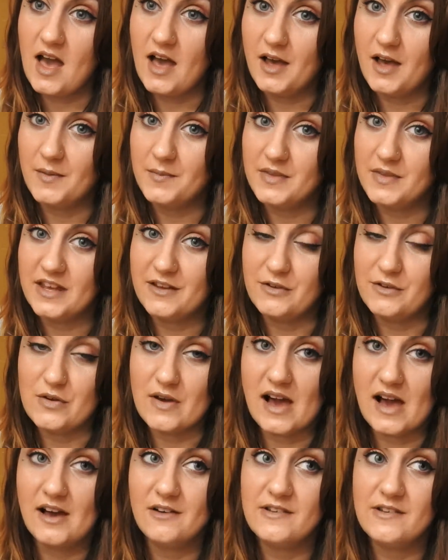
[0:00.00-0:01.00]
If
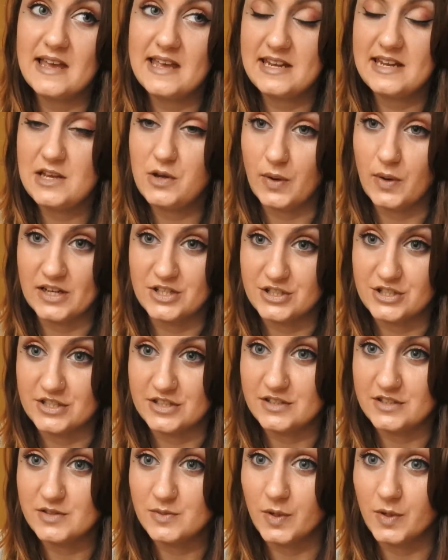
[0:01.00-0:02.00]
you have any
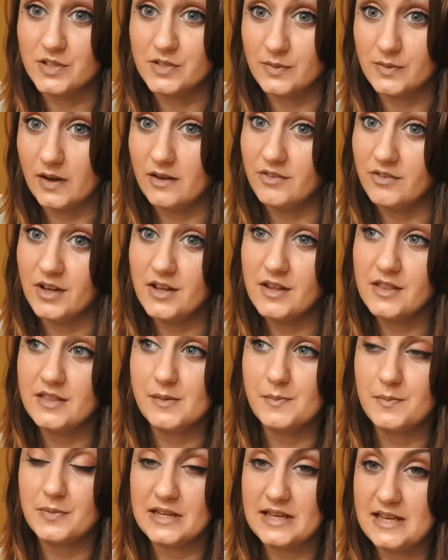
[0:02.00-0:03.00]
questions whatsoever,
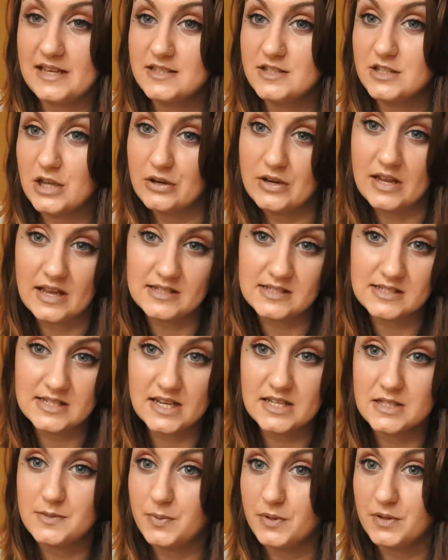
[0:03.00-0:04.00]
then please don't
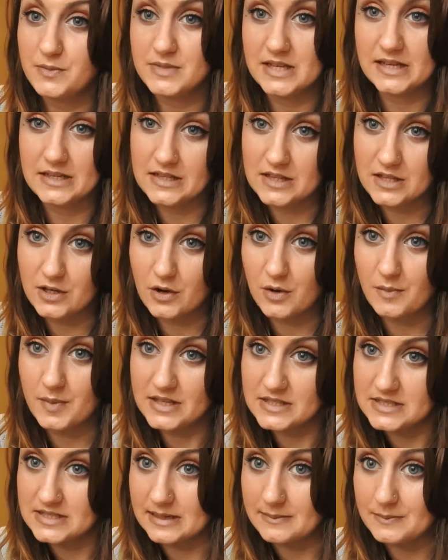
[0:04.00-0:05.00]
hesitate to put them down in the
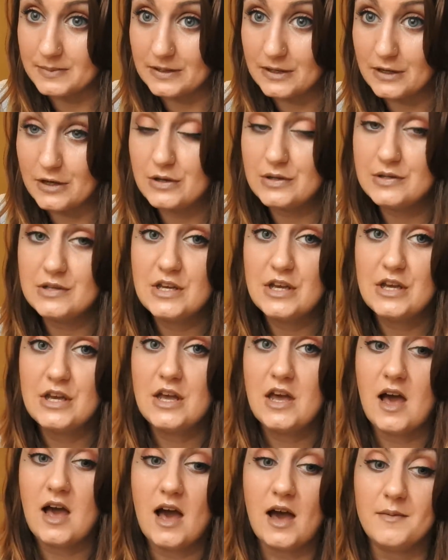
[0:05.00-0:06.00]
comments down below.
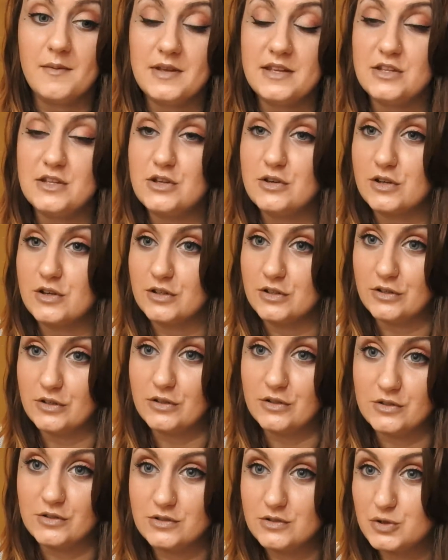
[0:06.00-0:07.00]
I mean, you
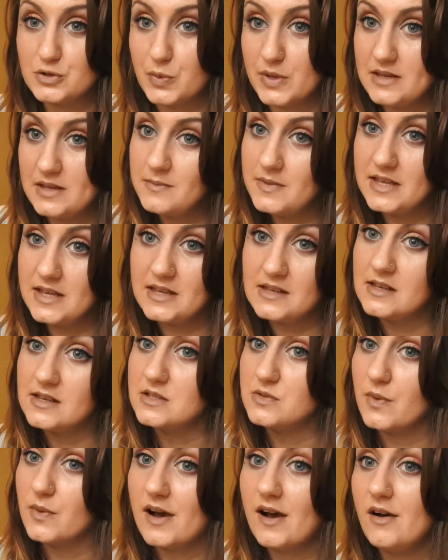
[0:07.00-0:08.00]
can tweet me
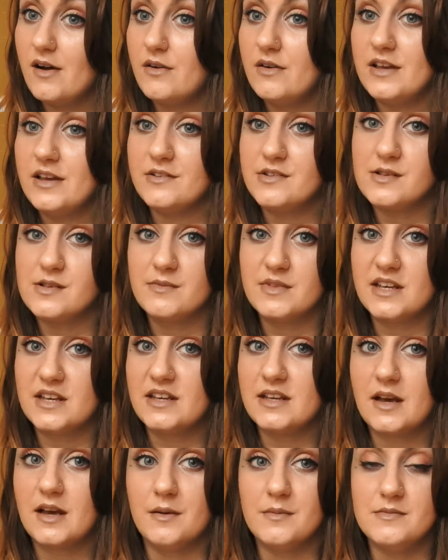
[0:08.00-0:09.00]
as well if
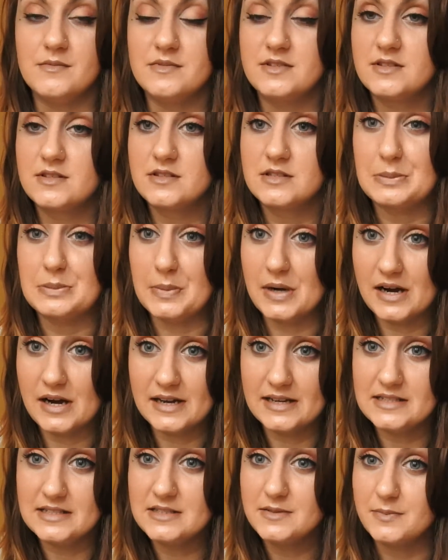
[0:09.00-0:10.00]
something comes to
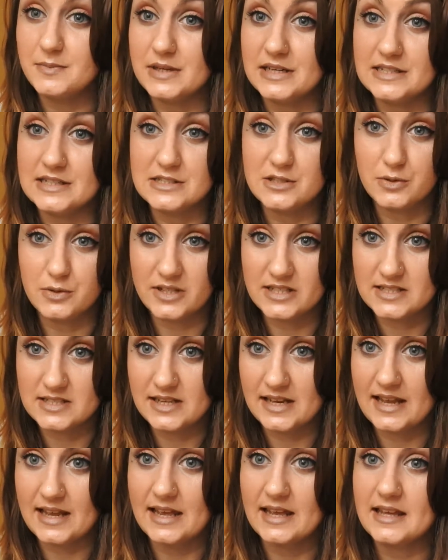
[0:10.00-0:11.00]
mind. My
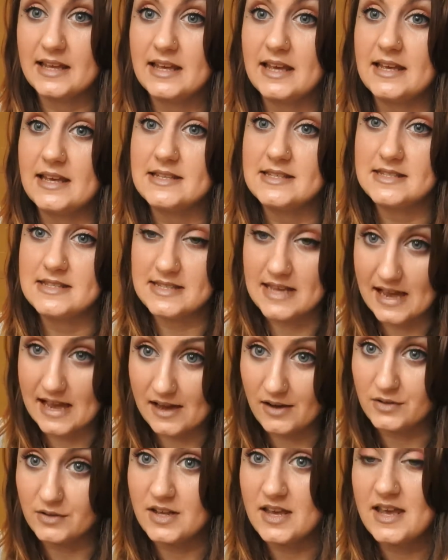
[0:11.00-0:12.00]
Twitter link is
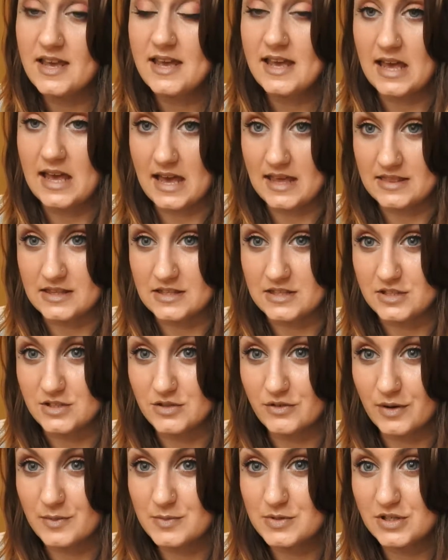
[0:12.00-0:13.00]
down in the
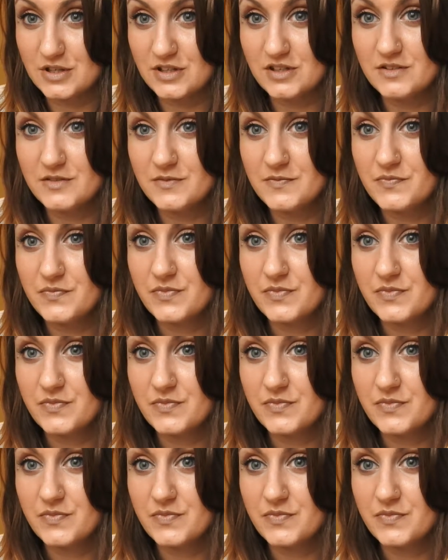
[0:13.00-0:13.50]
description.